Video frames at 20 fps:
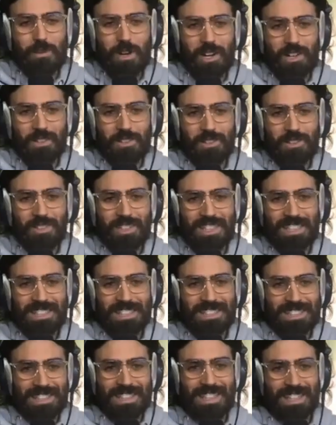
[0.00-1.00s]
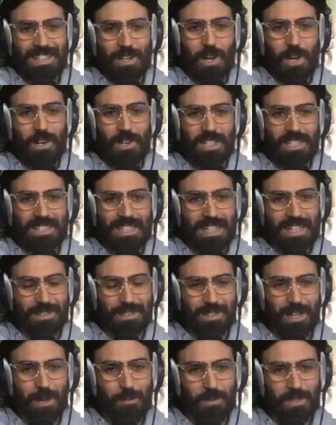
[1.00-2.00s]
model is like, oh, is that a
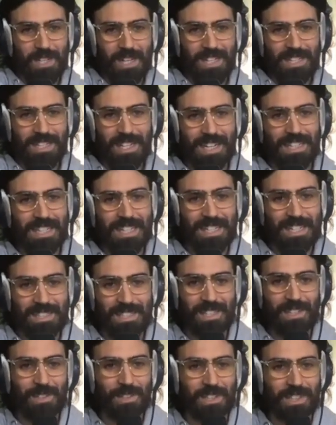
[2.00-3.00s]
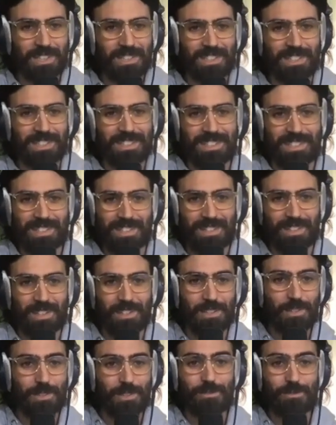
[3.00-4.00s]
stop sign? I can't tell because it's
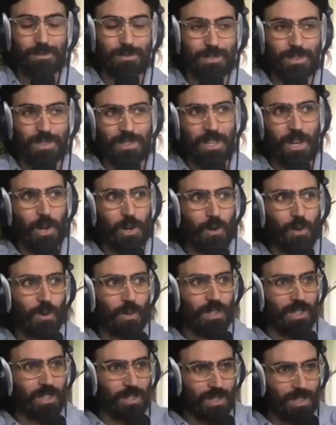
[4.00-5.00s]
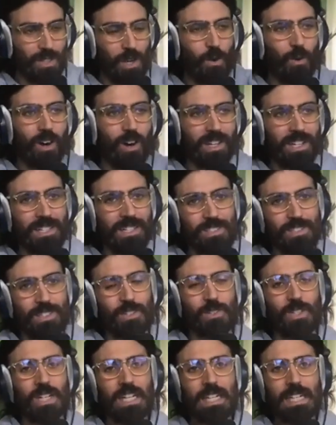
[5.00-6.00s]
under snow or there's snow on it.
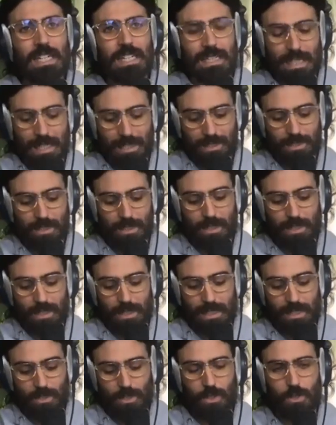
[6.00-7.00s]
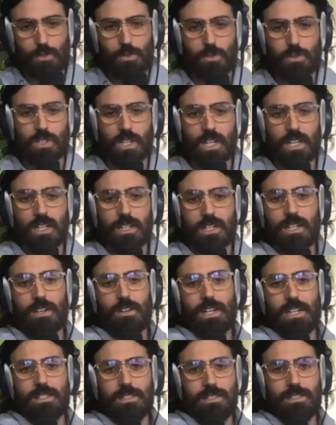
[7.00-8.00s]
So that's, uh, that's huge.
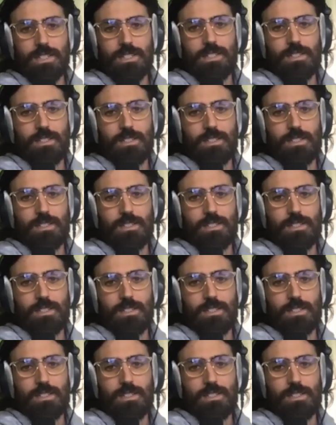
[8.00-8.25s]
Now I see